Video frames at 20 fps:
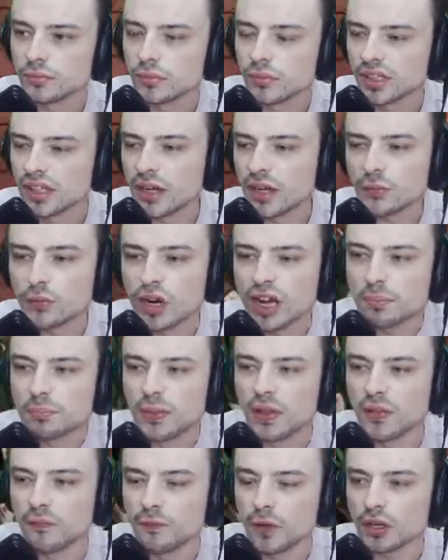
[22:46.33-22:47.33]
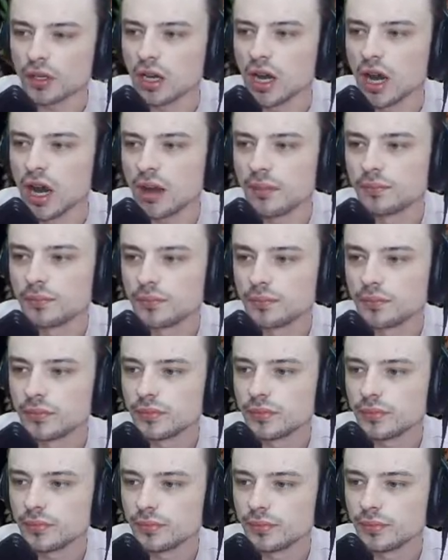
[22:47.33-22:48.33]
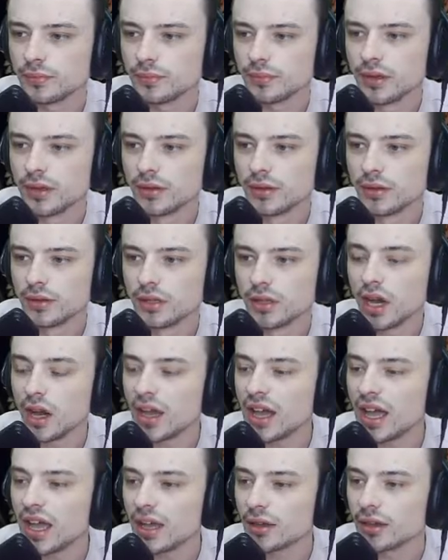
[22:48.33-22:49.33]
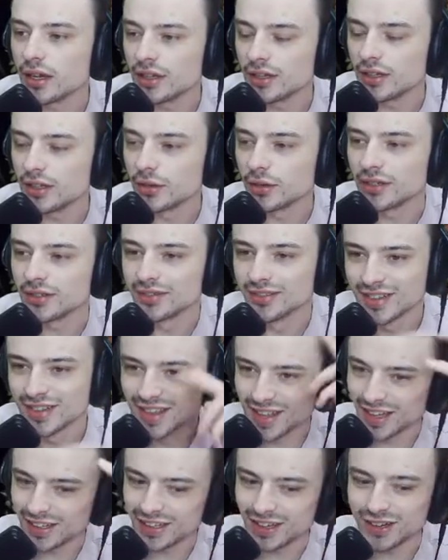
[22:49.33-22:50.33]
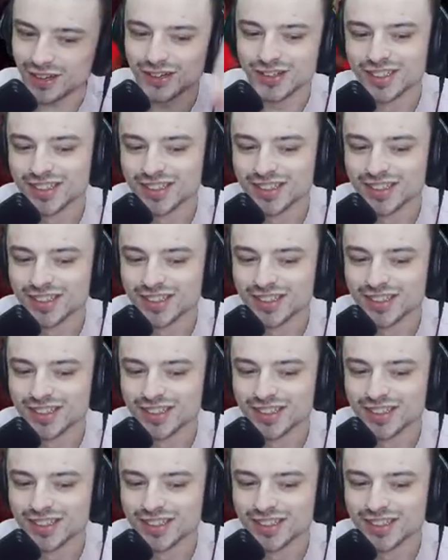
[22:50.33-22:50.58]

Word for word: Get wrecked, motherfucker! Oh, hey, how you doing? Hello.